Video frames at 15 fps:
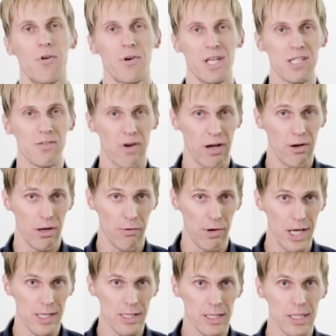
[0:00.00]
For this very
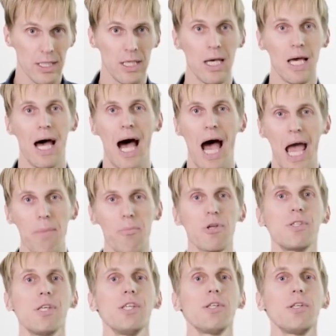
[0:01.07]
reason,
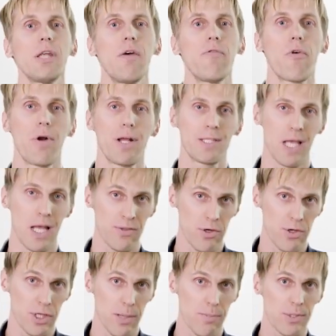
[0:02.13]
high-precision infrared
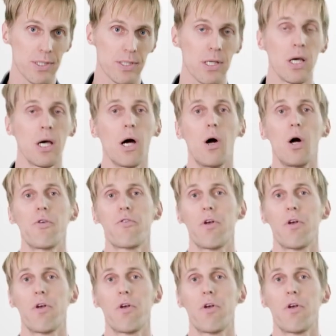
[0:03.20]
sensor chips are